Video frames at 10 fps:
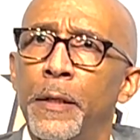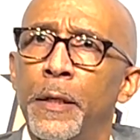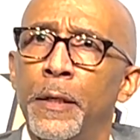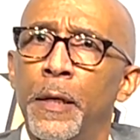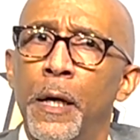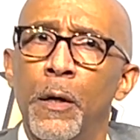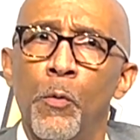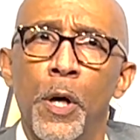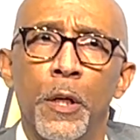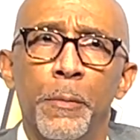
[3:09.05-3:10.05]
And
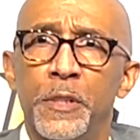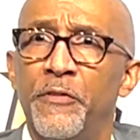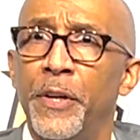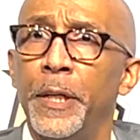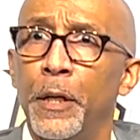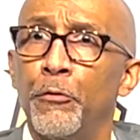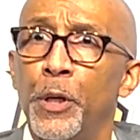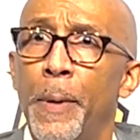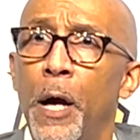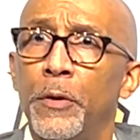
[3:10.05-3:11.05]
one of them is defending and
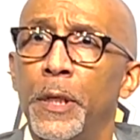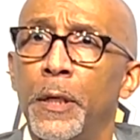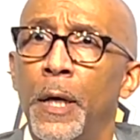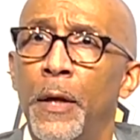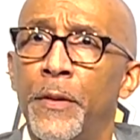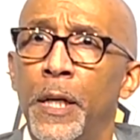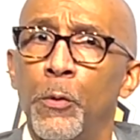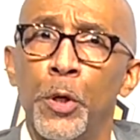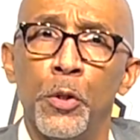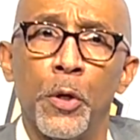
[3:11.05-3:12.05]
rebounding. I think
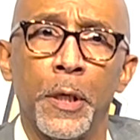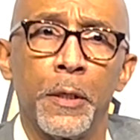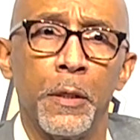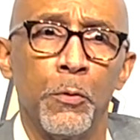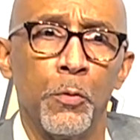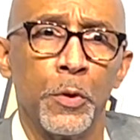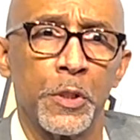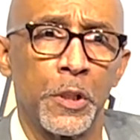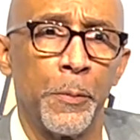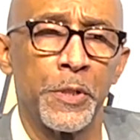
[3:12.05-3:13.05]
when you look at the
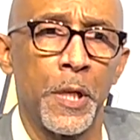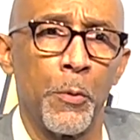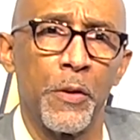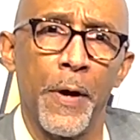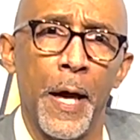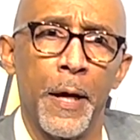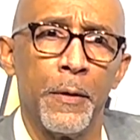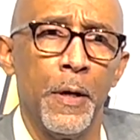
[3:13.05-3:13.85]
slippage that we've had